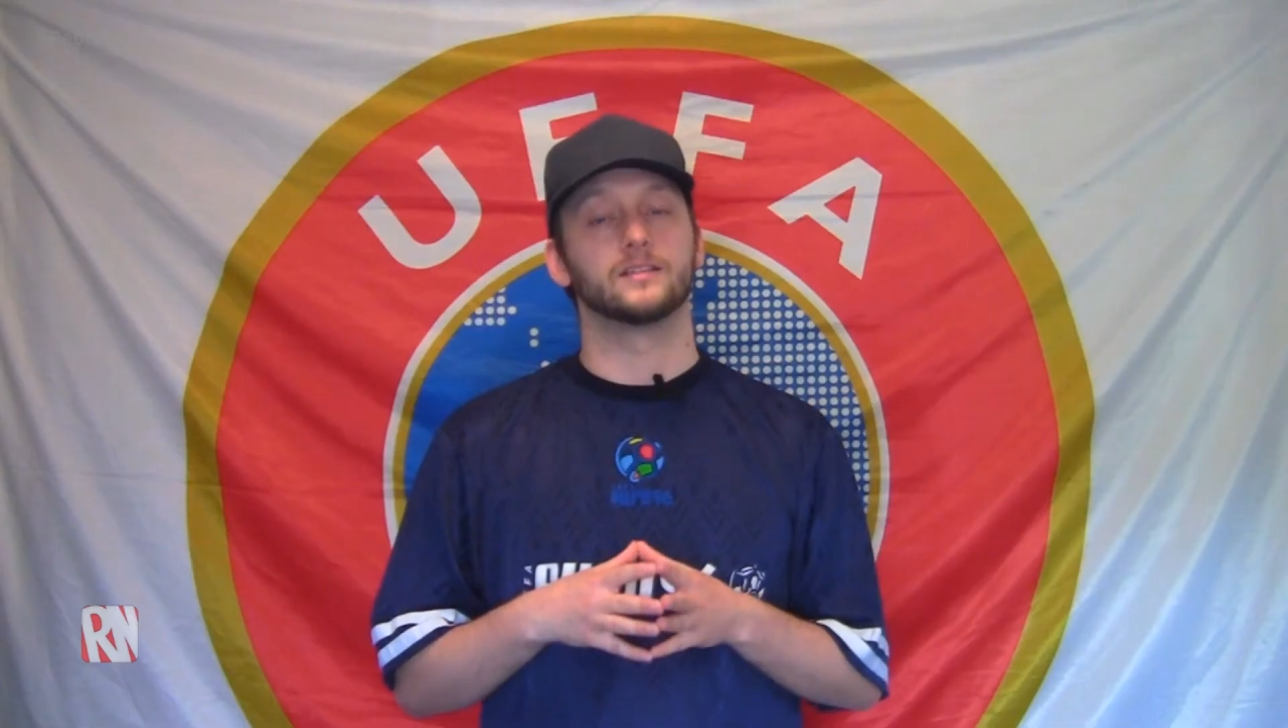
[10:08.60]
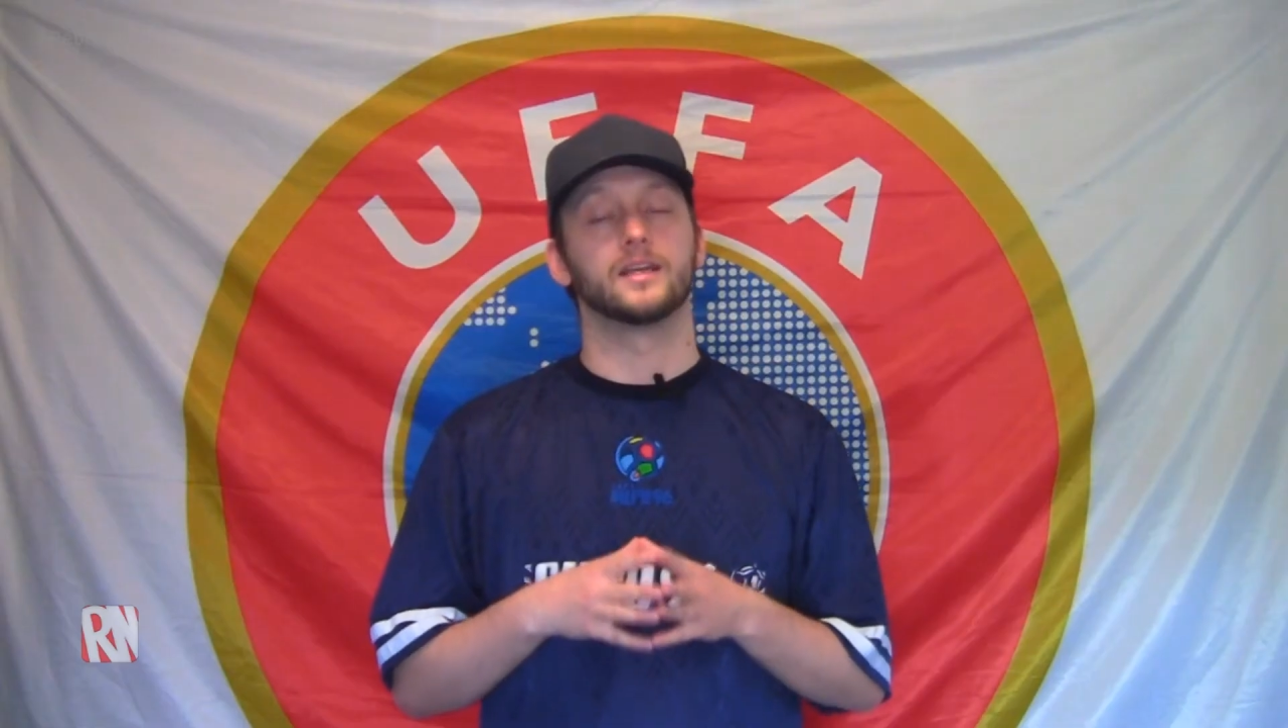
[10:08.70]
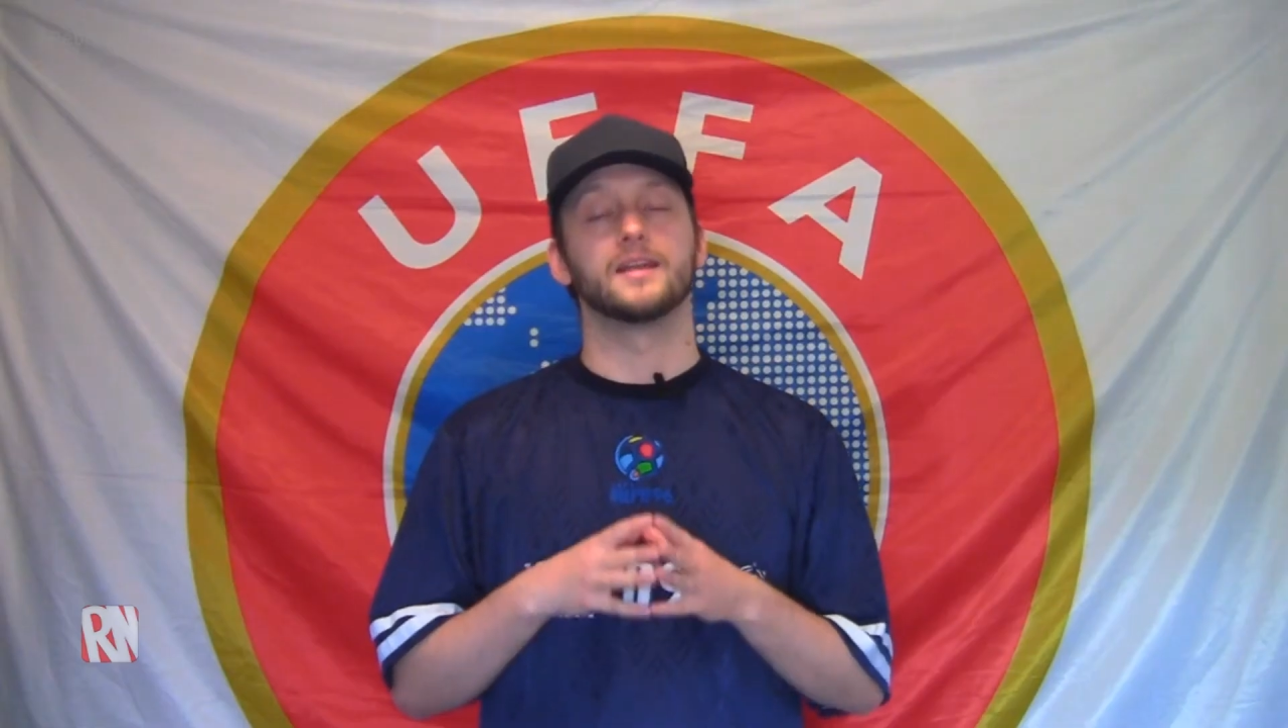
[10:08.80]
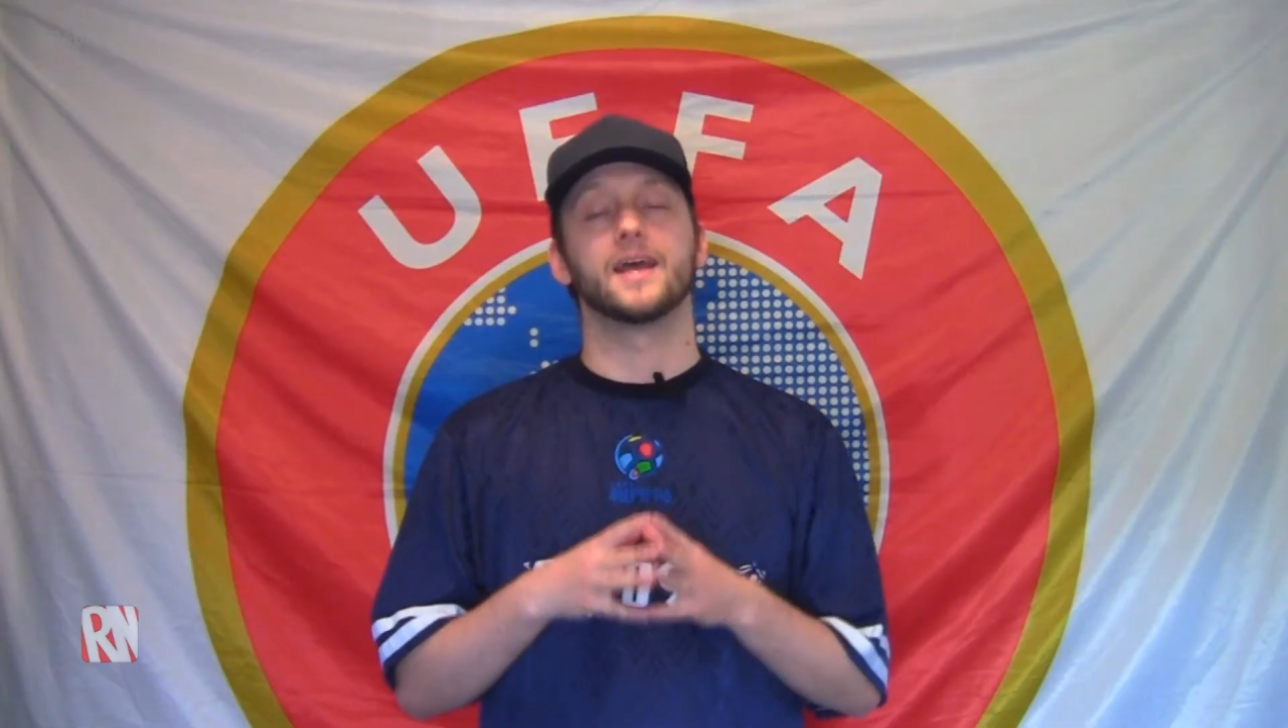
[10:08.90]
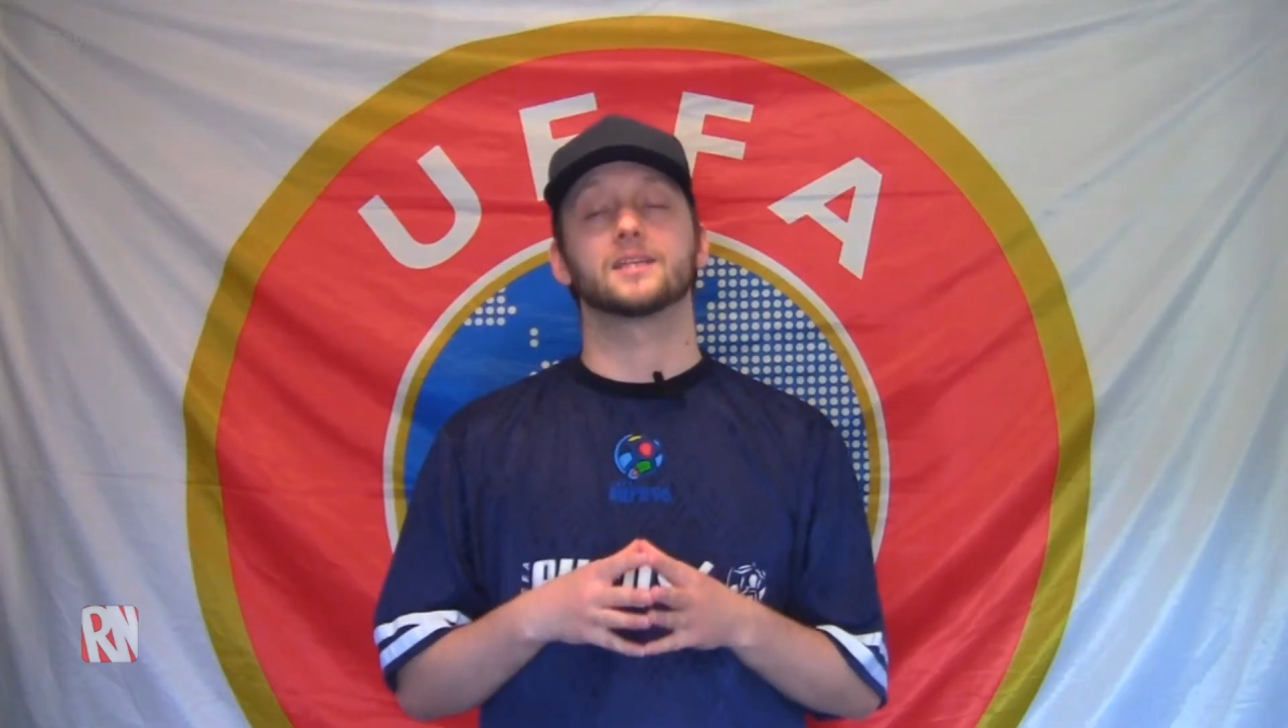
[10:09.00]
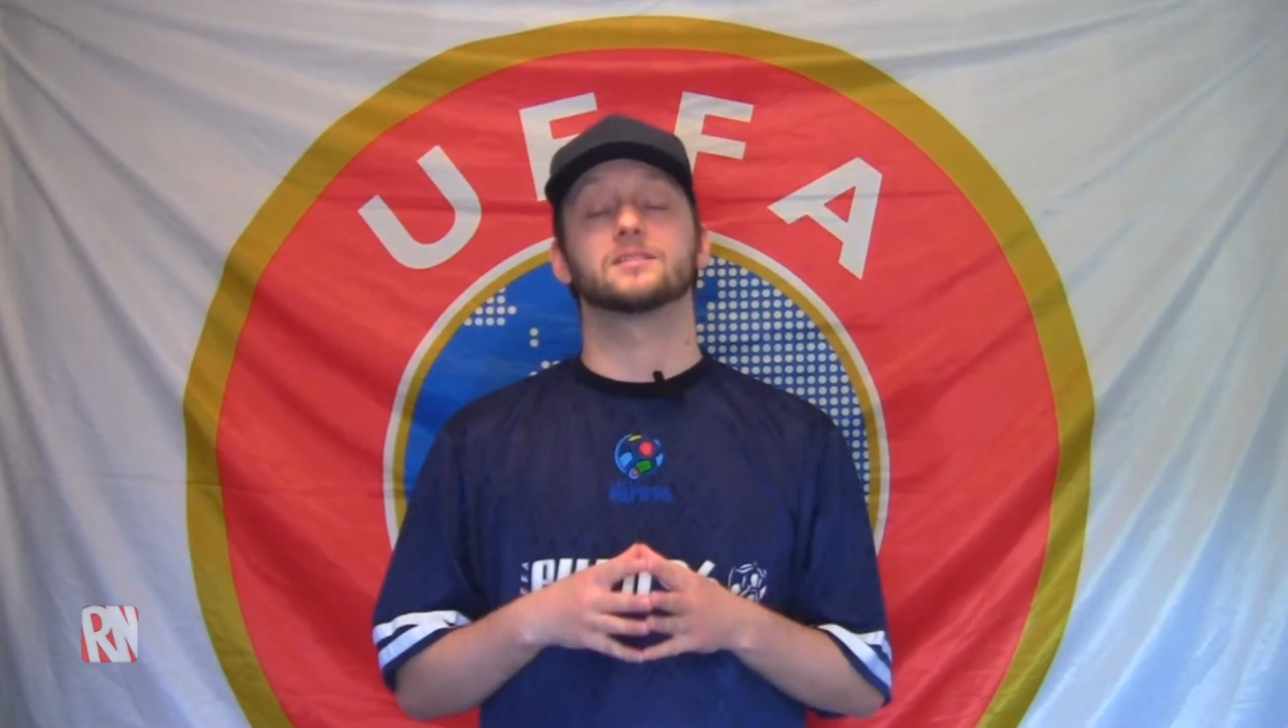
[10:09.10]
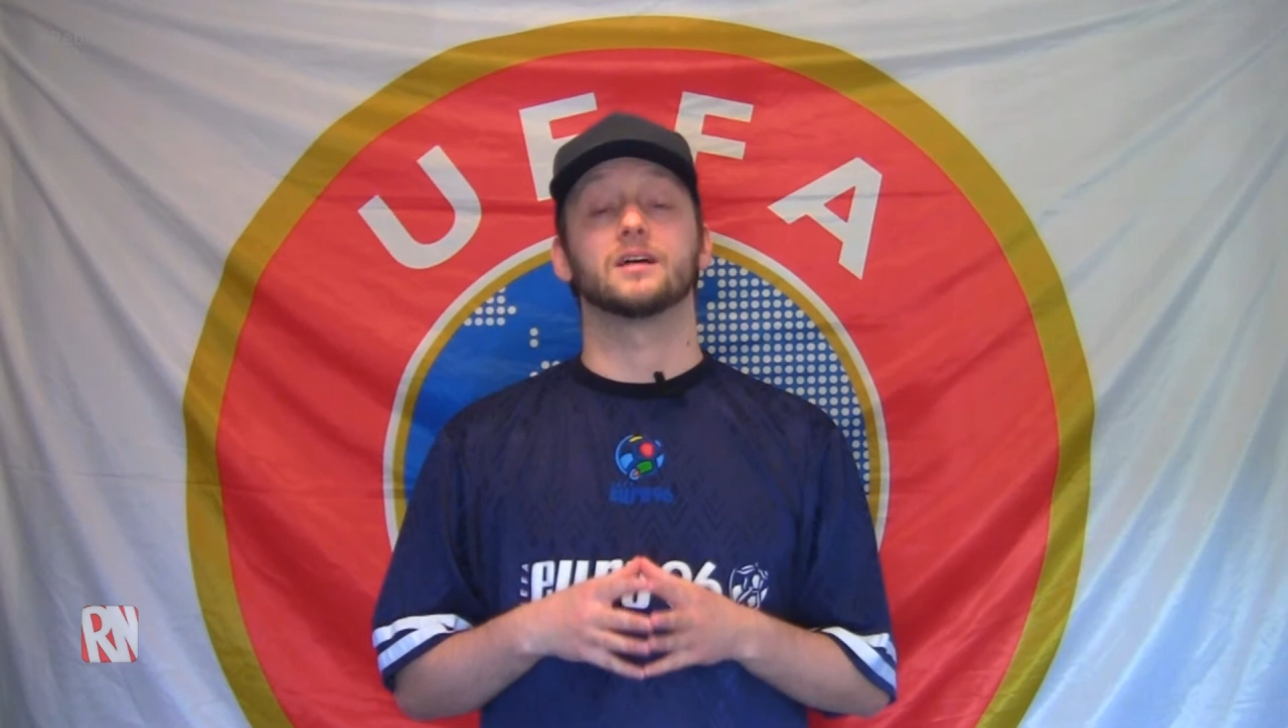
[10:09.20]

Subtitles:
the next